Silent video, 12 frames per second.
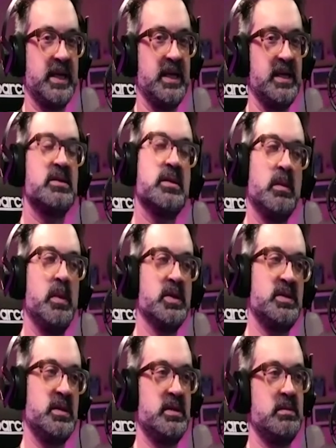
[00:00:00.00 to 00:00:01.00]
So most
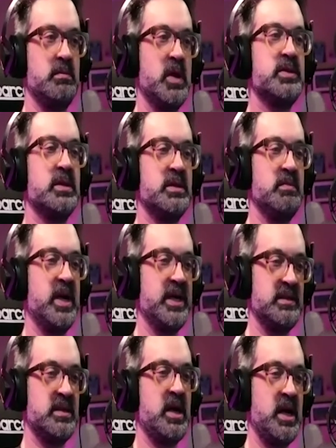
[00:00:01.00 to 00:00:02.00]
of most of my
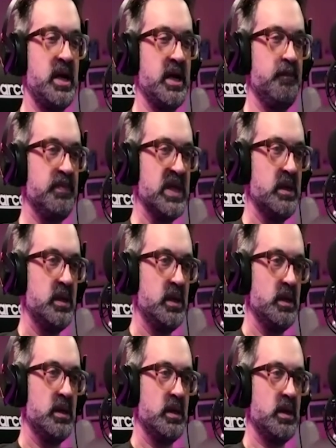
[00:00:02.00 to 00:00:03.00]
time
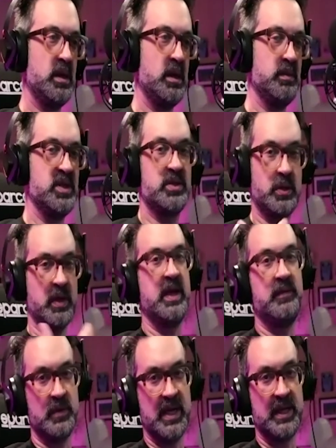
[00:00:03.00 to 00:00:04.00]
um, is creative
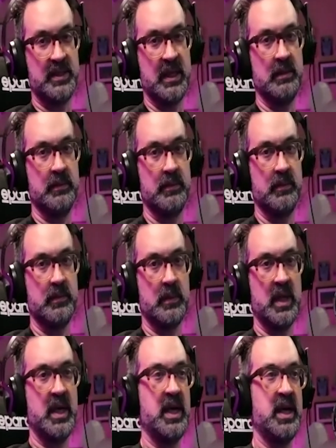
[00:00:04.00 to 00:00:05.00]
directing
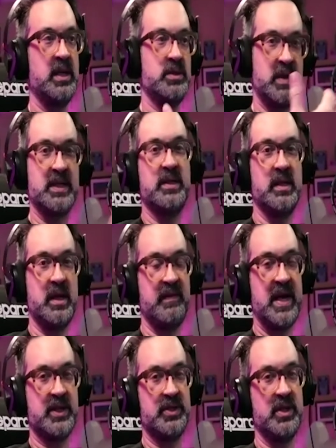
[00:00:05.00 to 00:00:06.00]
and directing live
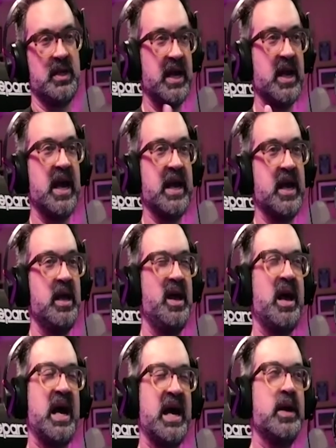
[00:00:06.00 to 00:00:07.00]
action. I, I
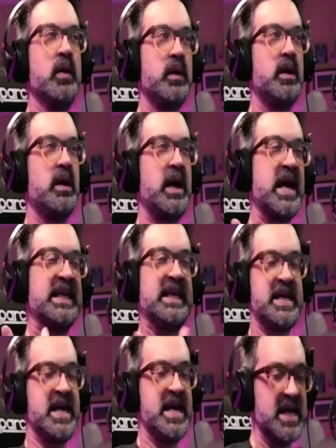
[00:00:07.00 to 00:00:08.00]
I don't I
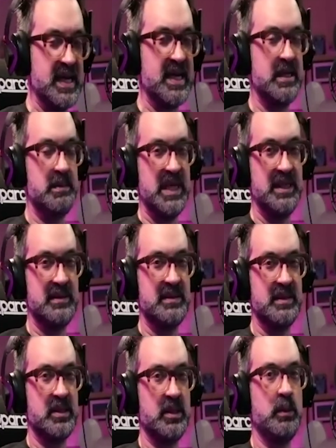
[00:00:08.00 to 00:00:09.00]
can animate
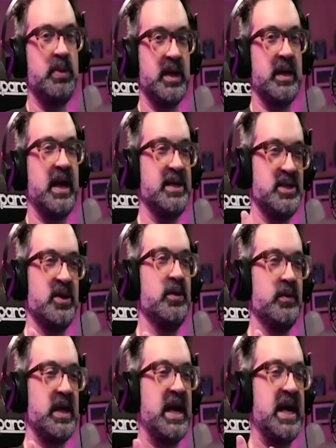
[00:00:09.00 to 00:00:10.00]
still, but I don't
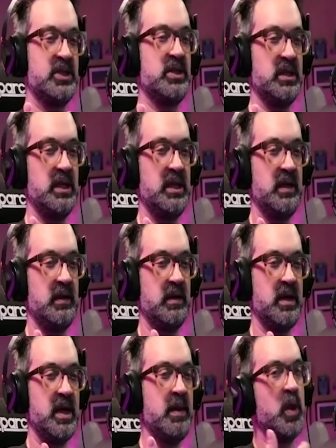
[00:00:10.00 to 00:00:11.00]
actually
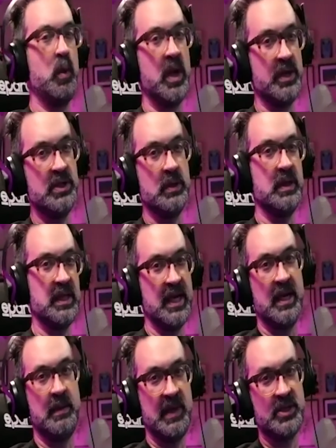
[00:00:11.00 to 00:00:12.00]
am the one doing the
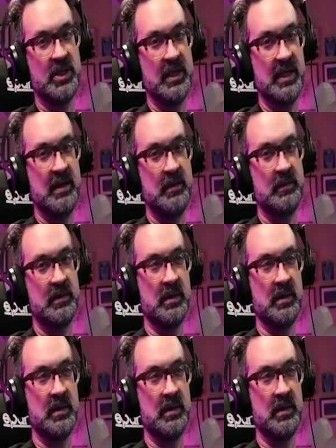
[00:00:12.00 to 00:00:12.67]
animation now, um,